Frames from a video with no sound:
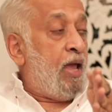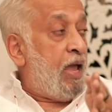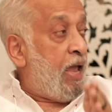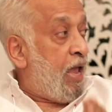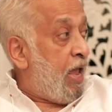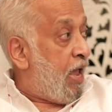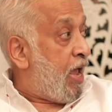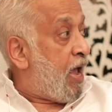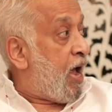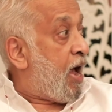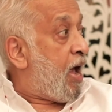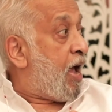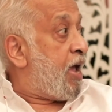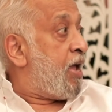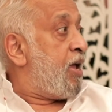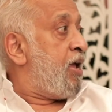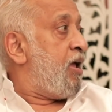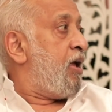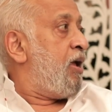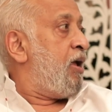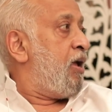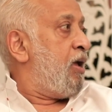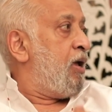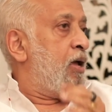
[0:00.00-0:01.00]

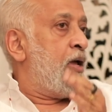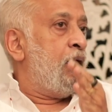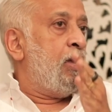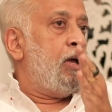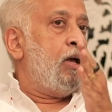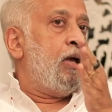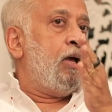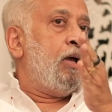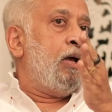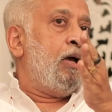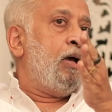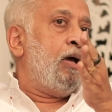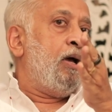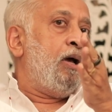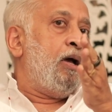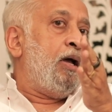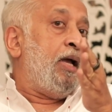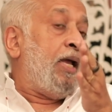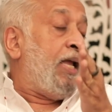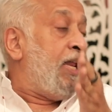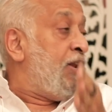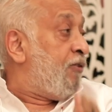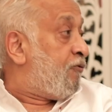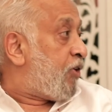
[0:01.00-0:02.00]
AI,
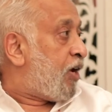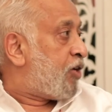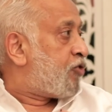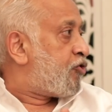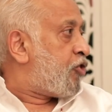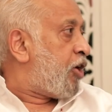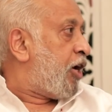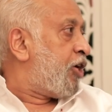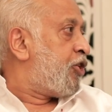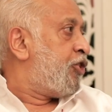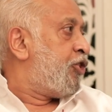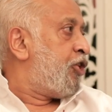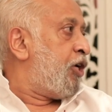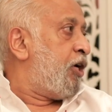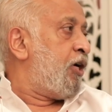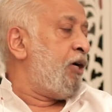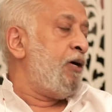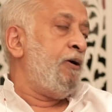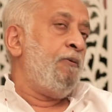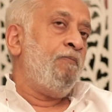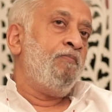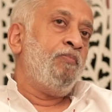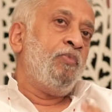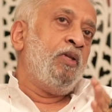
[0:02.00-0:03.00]

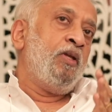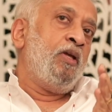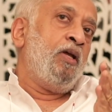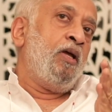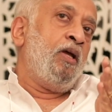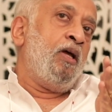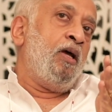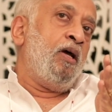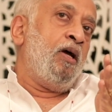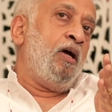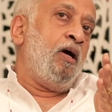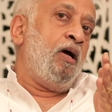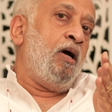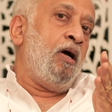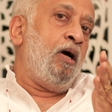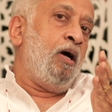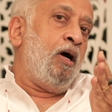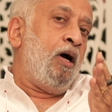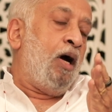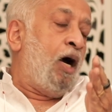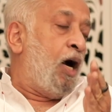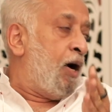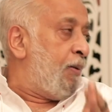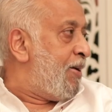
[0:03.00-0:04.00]
infrastructure,
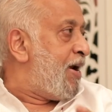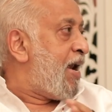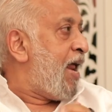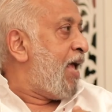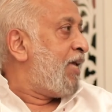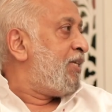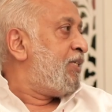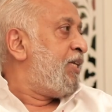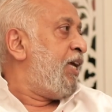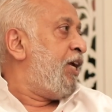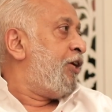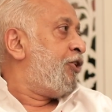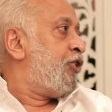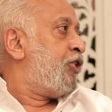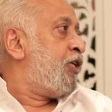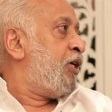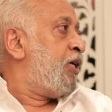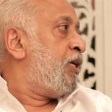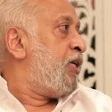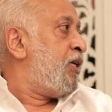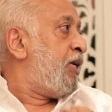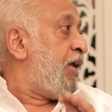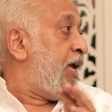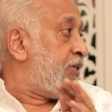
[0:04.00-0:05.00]

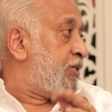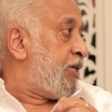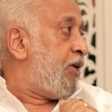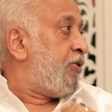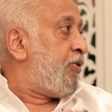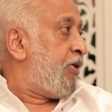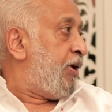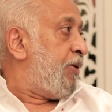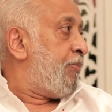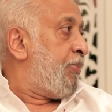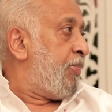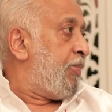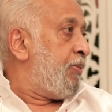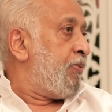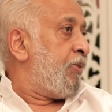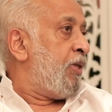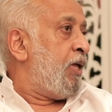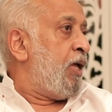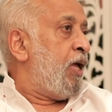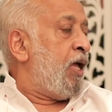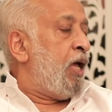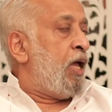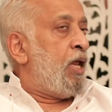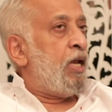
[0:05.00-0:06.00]
urbanization, etc.
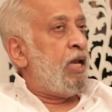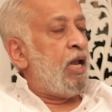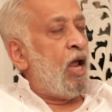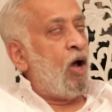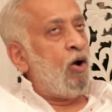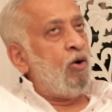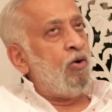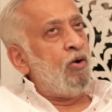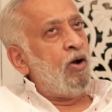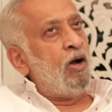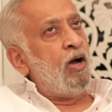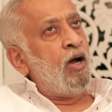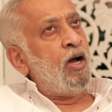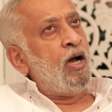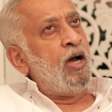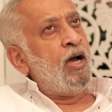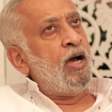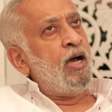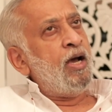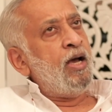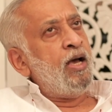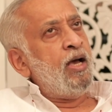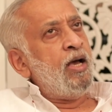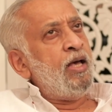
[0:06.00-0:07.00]
Now,
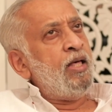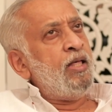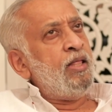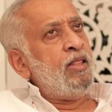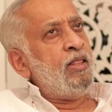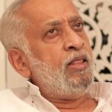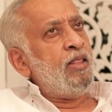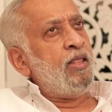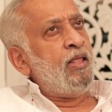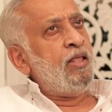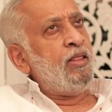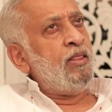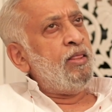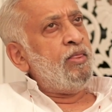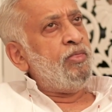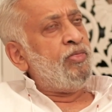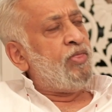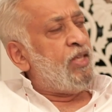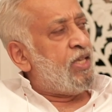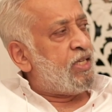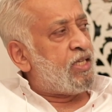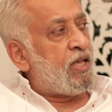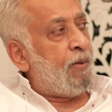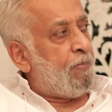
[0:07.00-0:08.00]

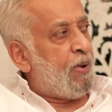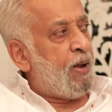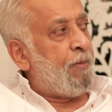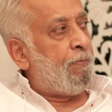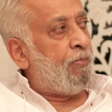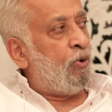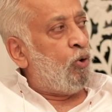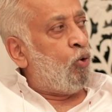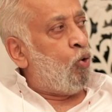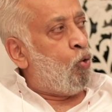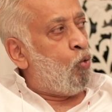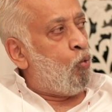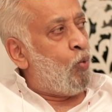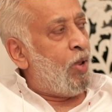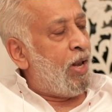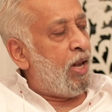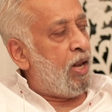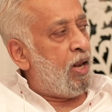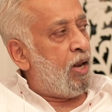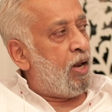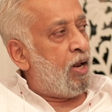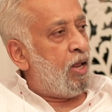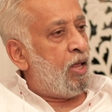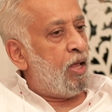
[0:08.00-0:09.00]
these are people who
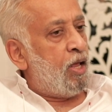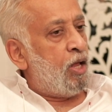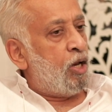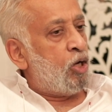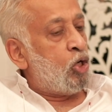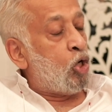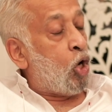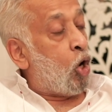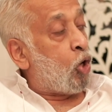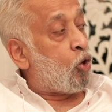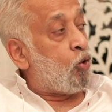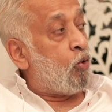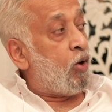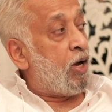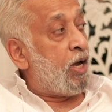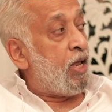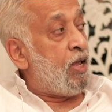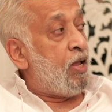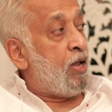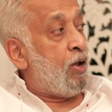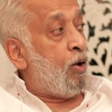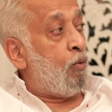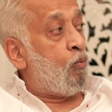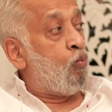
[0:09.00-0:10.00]
will not
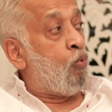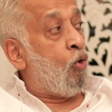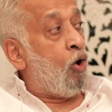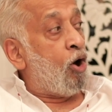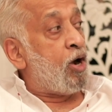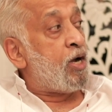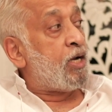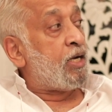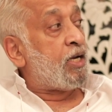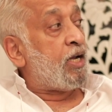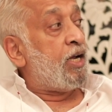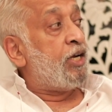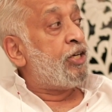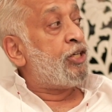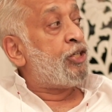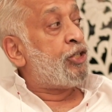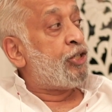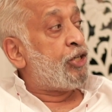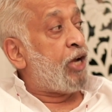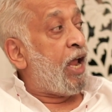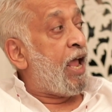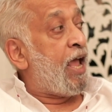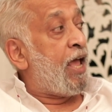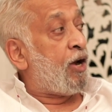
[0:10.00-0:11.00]
only want a
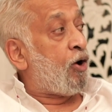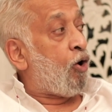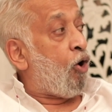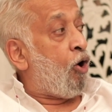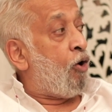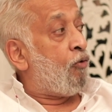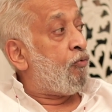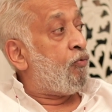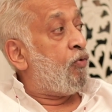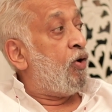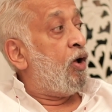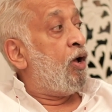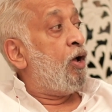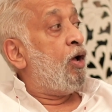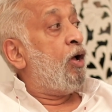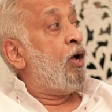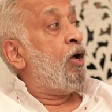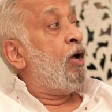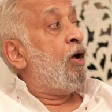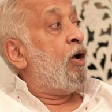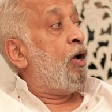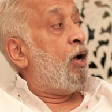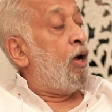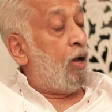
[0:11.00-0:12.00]
share of
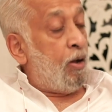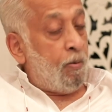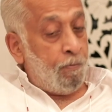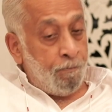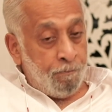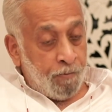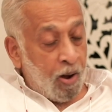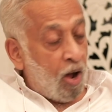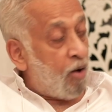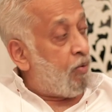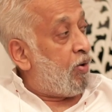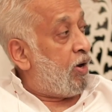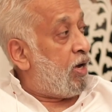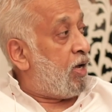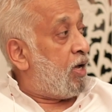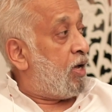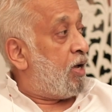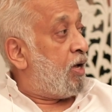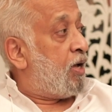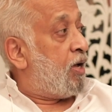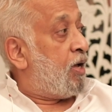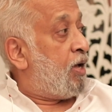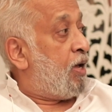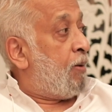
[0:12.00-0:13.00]
power,
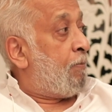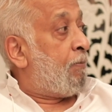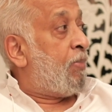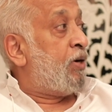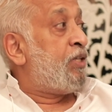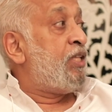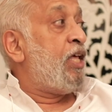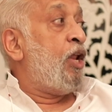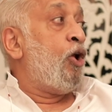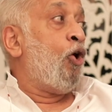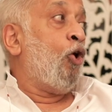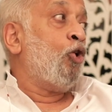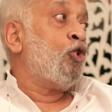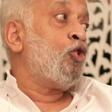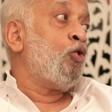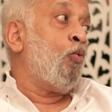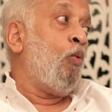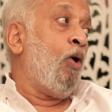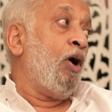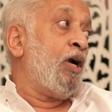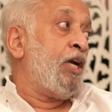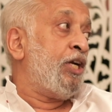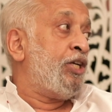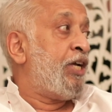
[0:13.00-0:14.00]
but they'll also
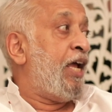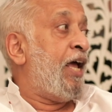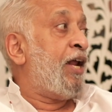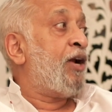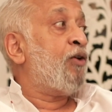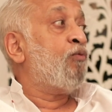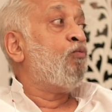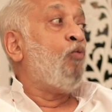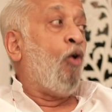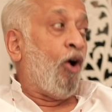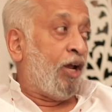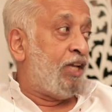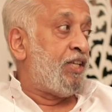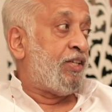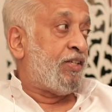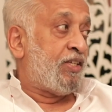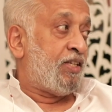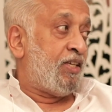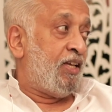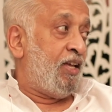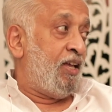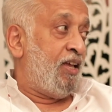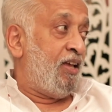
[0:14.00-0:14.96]
want a share of voice.